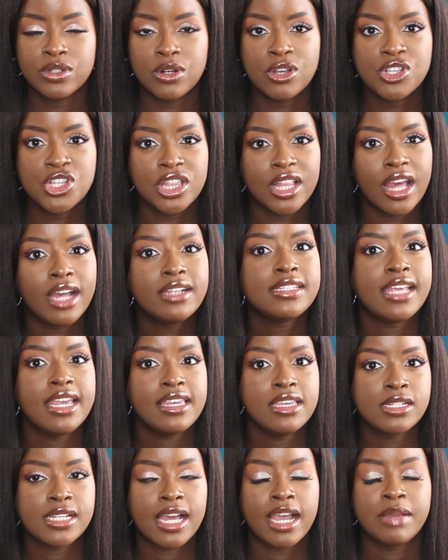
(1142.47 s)
caution that
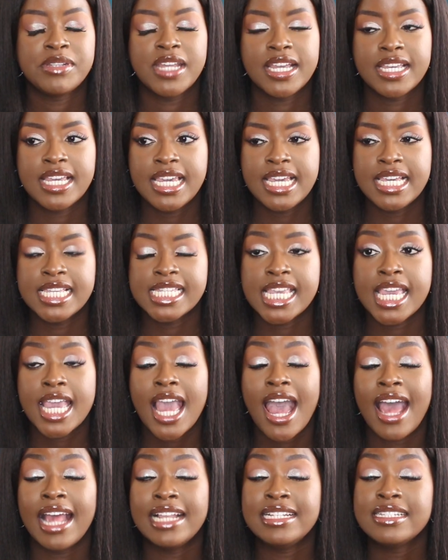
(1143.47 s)
take your time, take it easy.
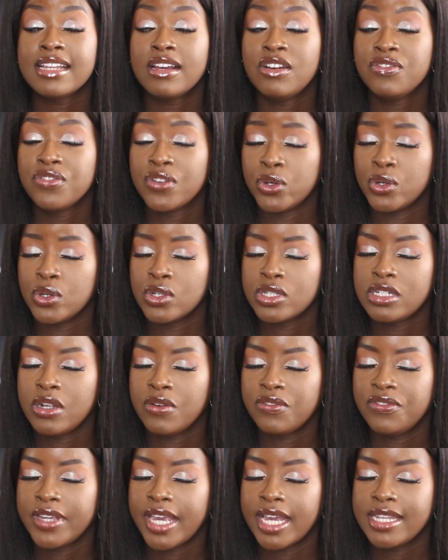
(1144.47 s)
And of course,
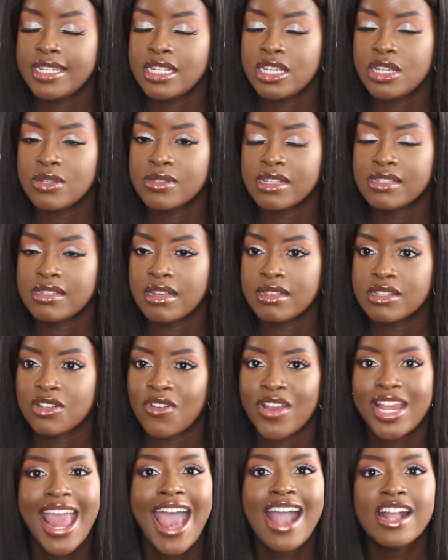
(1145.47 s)
don't forget to use a
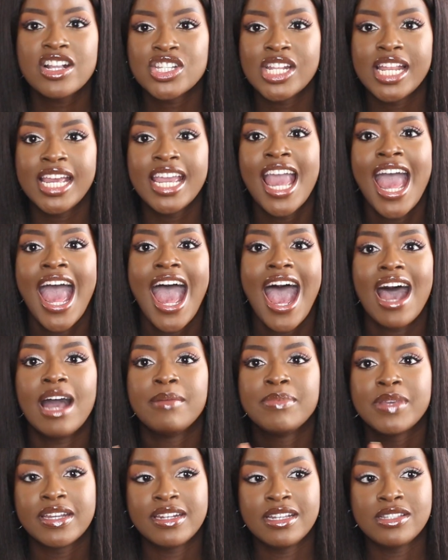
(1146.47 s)
sunscreen. Actually,
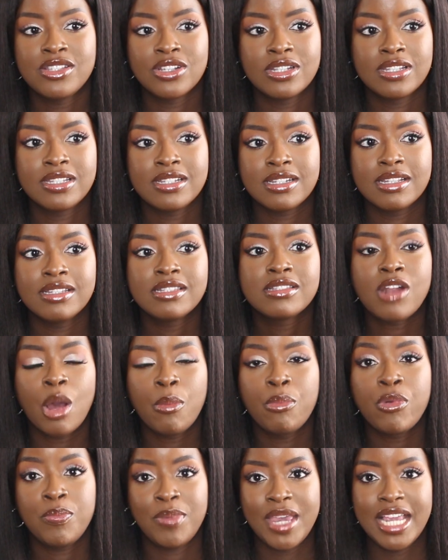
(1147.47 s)
I'm going to just
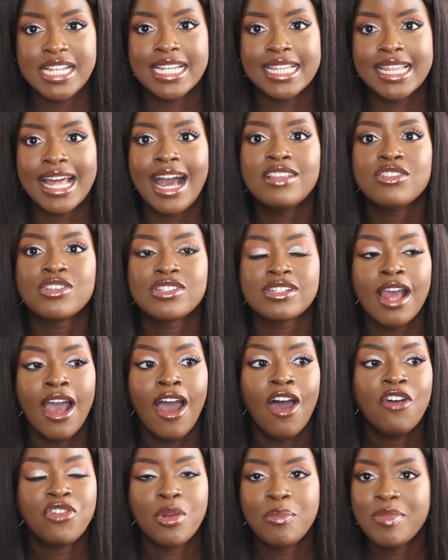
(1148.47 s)
stop repeating that. Just
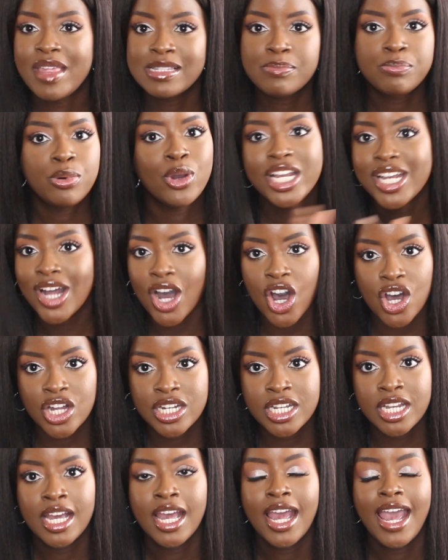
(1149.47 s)
from this point
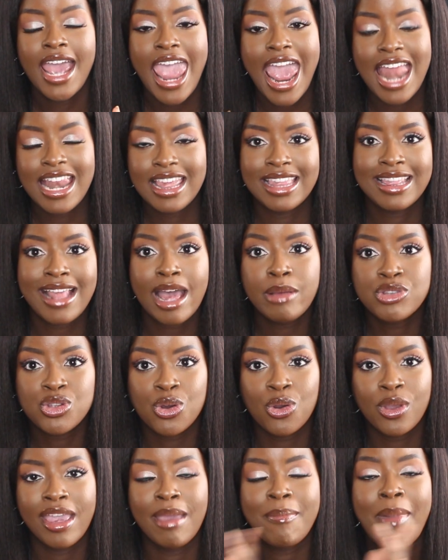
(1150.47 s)
on, anything that I'm
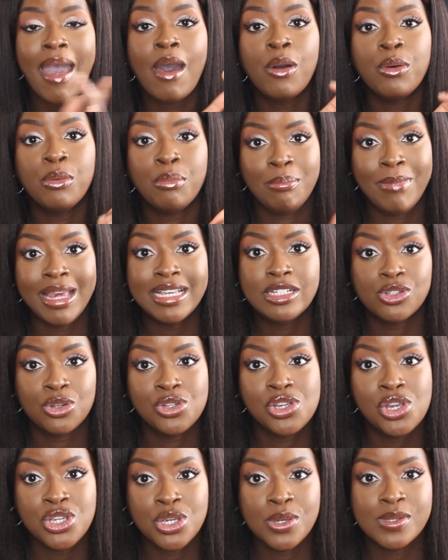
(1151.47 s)
talking about, make sure
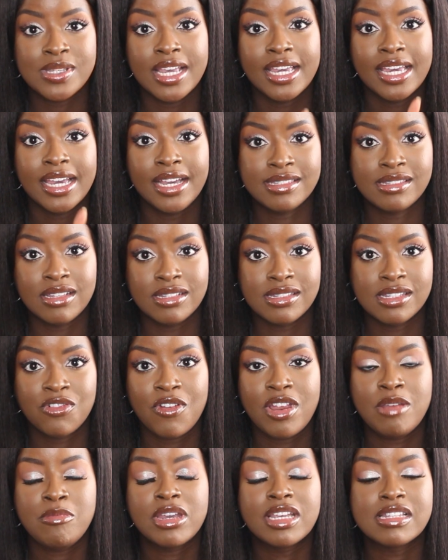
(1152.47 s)
you're using a
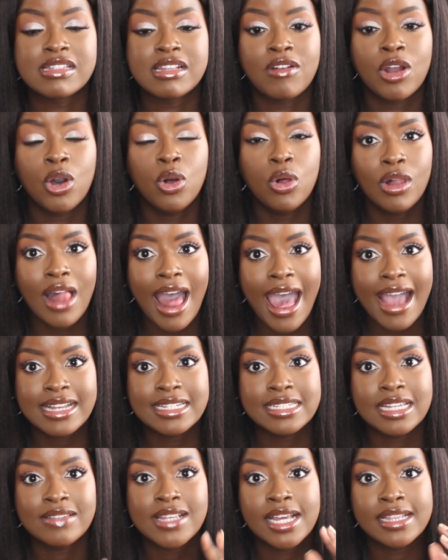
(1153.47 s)
sunscreen because they're all
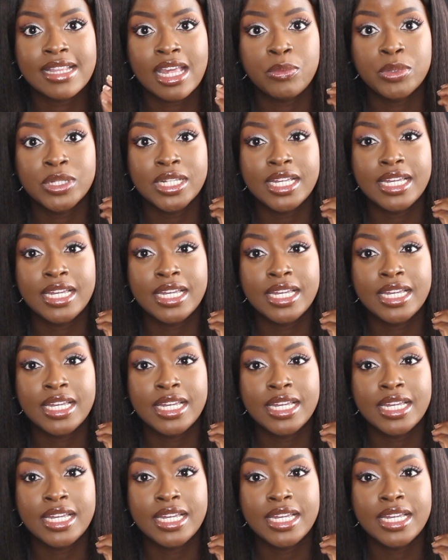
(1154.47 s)
actives and they